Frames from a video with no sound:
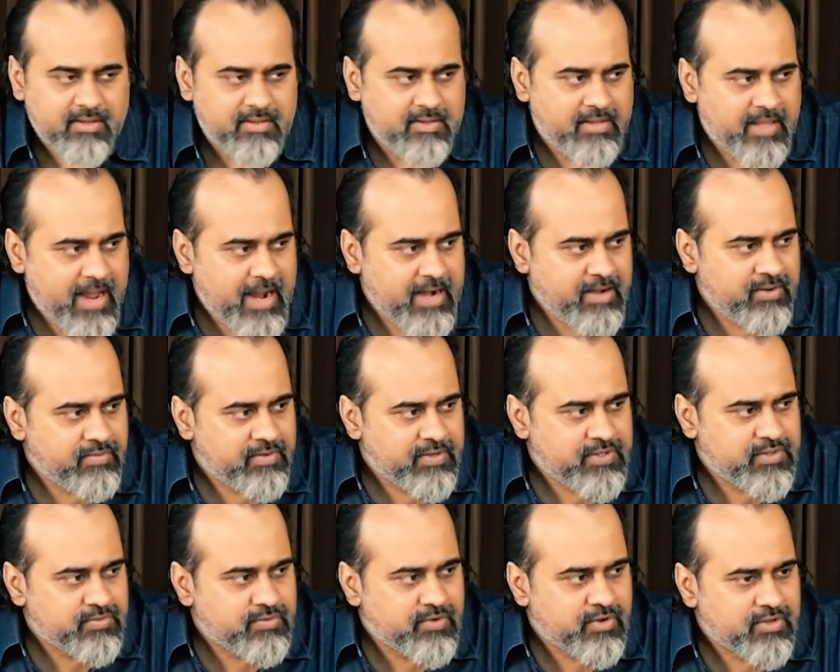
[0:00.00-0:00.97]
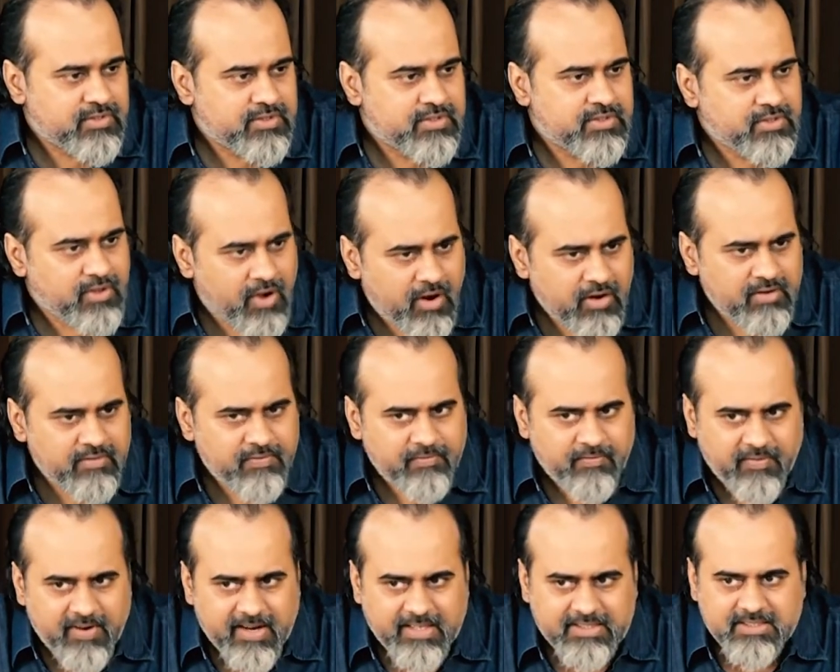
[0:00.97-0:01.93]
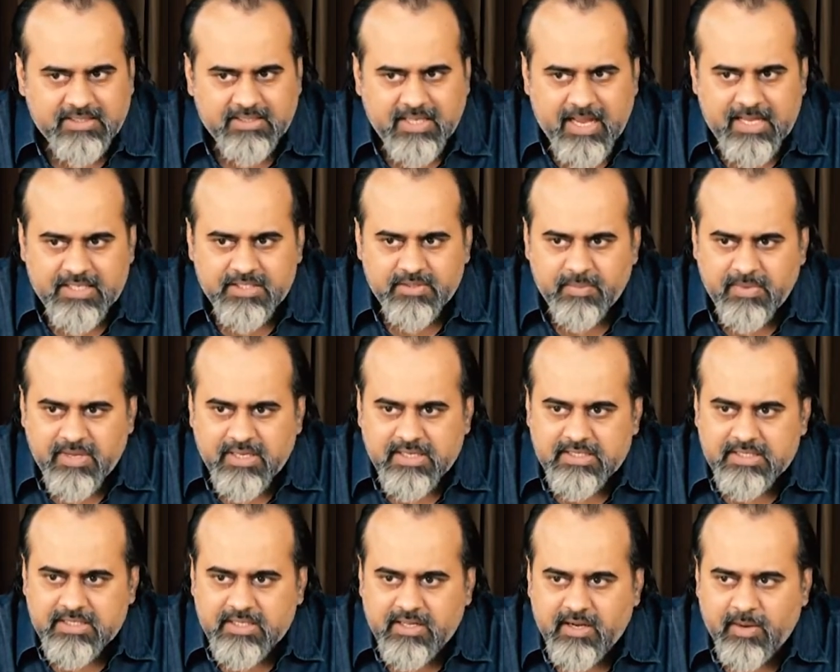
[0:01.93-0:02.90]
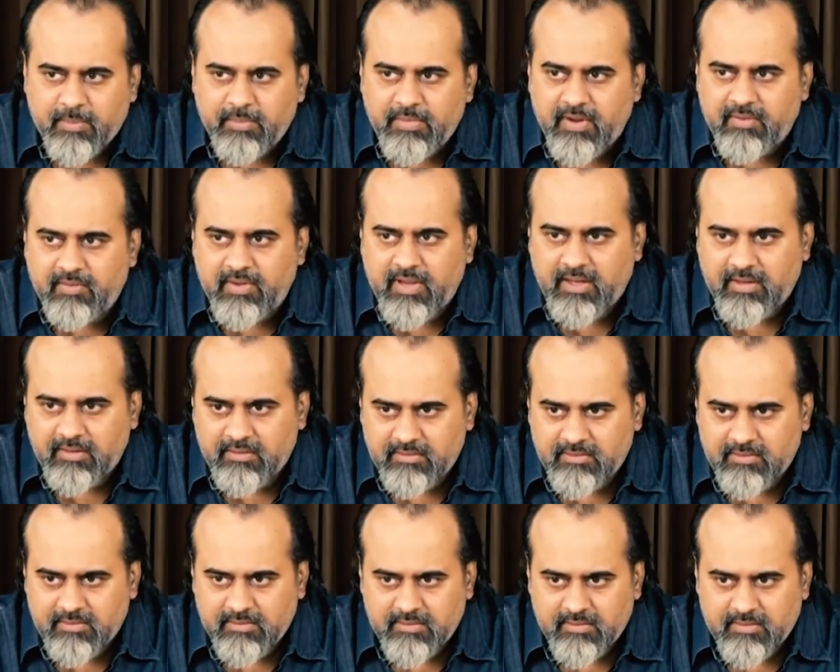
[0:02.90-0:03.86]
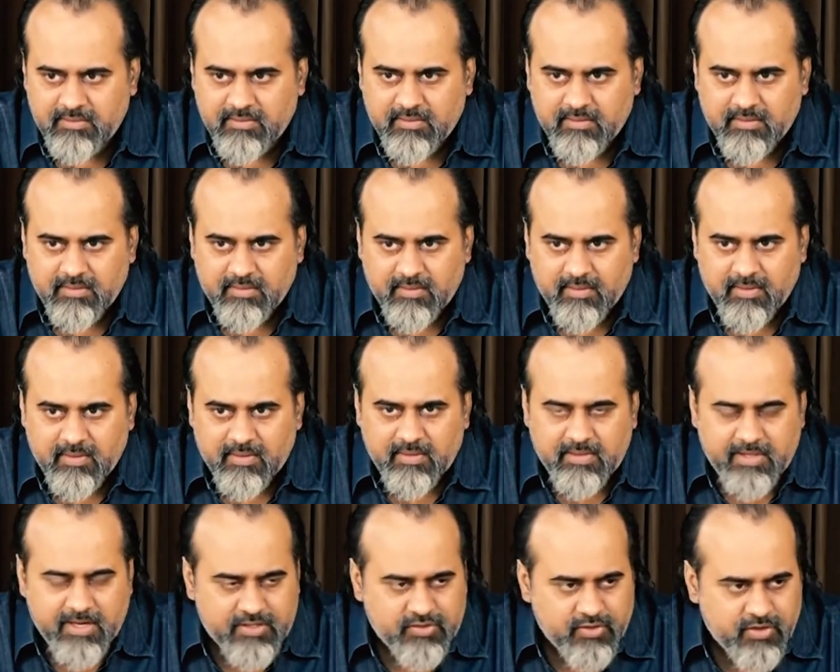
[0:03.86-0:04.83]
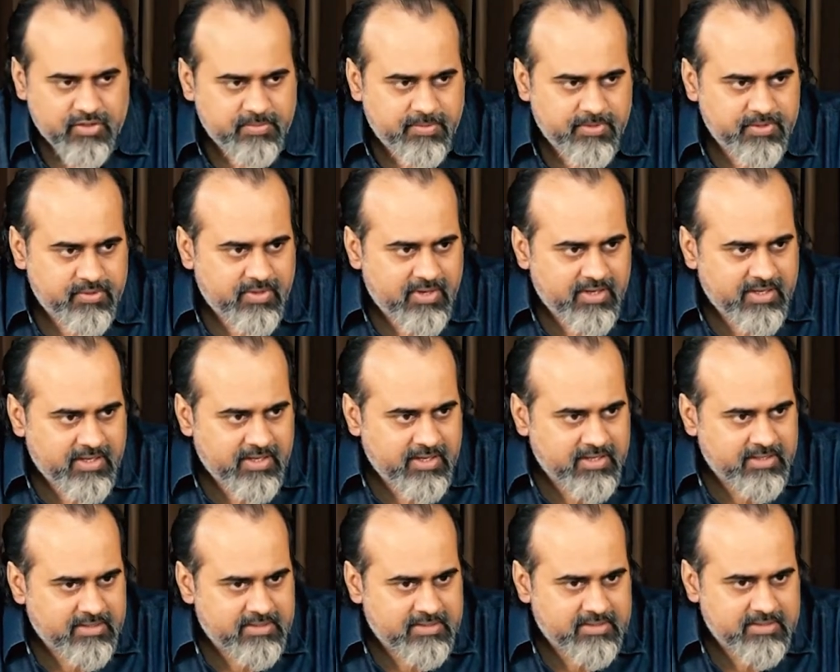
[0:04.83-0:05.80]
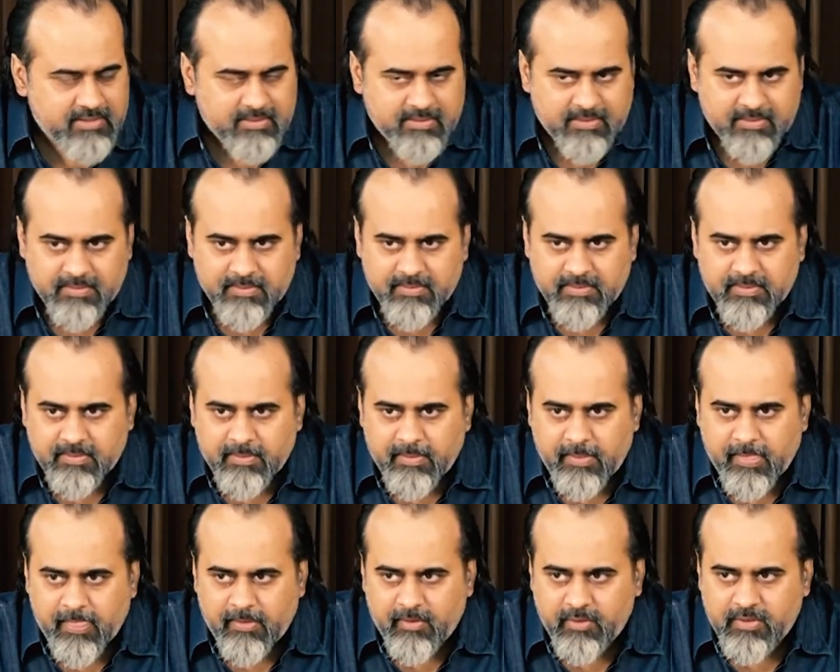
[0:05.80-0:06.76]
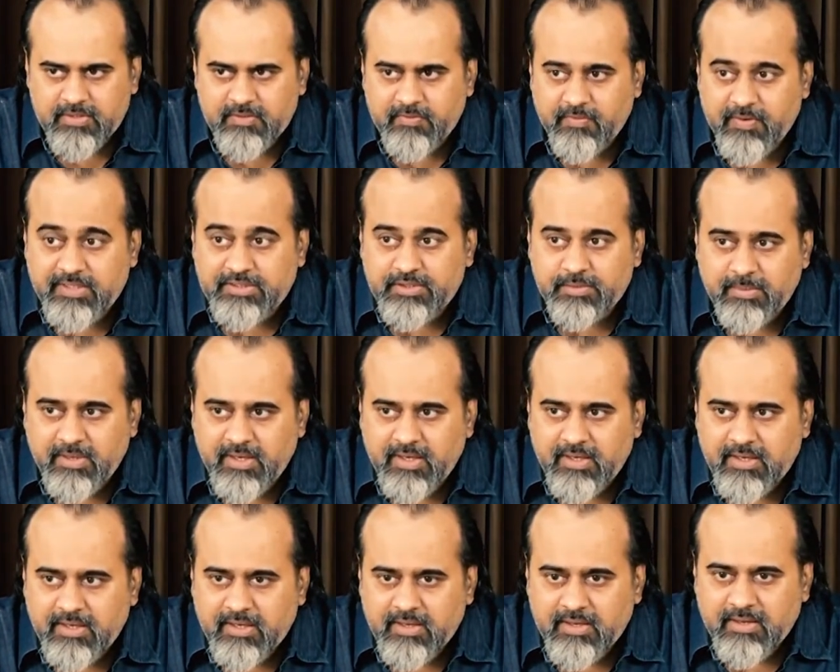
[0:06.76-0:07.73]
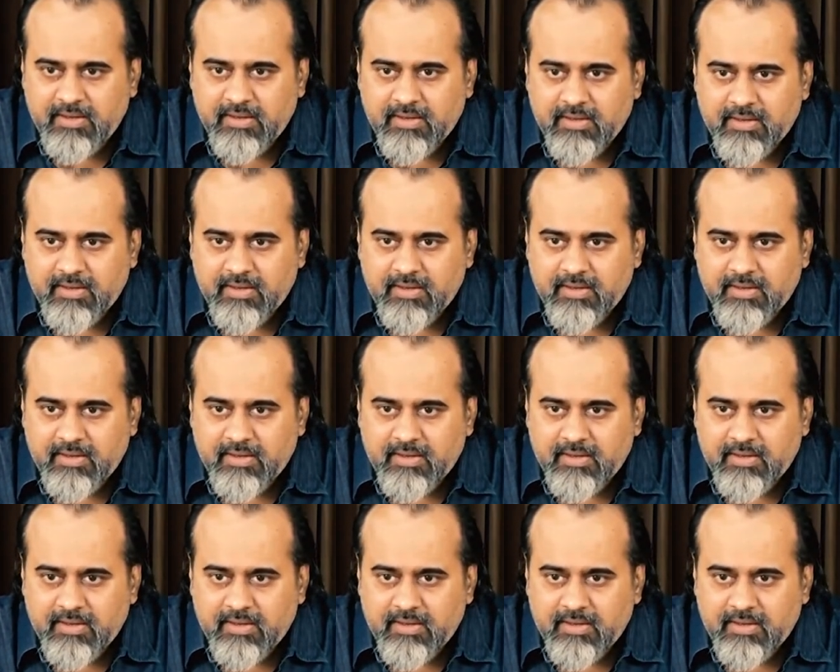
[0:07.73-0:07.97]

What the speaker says: That which was not fresh has been scrubbed away. That's what spirituality does. What does fresh mean?